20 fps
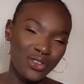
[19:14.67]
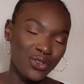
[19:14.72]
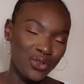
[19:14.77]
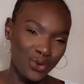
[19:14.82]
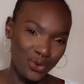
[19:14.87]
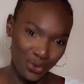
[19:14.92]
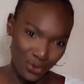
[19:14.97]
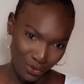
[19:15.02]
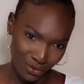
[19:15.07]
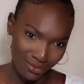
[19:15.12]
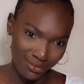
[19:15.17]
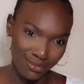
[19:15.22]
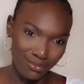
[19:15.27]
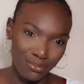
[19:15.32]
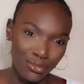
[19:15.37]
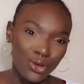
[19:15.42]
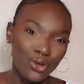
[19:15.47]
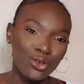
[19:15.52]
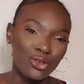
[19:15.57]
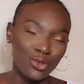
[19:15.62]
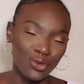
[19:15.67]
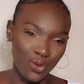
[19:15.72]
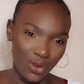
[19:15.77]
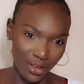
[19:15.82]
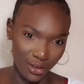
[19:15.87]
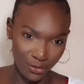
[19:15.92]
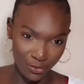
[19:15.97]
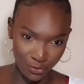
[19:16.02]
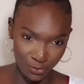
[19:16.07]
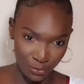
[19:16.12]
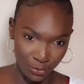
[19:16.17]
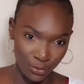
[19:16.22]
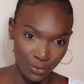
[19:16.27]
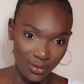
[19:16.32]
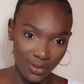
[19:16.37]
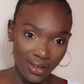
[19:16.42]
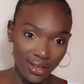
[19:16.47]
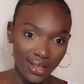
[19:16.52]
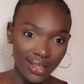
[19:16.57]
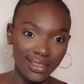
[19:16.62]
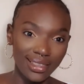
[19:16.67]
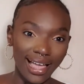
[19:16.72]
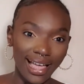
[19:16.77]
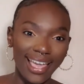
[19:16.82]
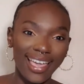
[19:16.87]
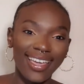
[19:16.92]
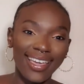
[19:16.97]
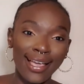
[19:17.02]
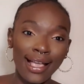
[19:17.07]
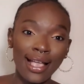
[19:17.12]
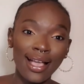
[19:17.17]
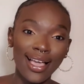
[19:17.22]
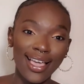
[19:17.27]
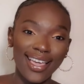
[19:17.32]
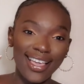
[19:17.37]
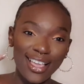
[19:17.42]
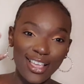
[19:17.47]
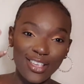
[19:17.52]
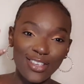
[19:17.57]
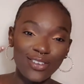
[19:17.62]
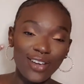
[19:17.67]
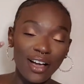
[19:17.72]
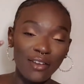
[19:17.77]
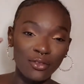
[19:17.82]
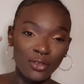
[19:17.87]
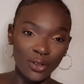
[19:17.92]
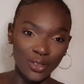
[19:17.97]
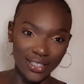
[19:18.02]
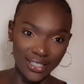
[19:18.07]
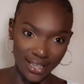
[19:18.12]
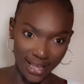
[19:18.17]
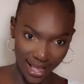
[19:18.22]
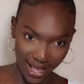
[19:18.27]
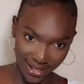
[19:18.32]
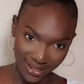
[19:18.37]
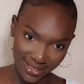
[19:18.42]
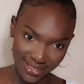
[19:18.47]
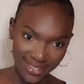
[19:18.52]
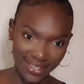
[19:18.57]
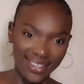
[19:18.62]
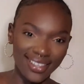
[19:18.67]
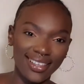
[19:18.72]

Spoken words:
No, because you're a fool. Like, you have no tact.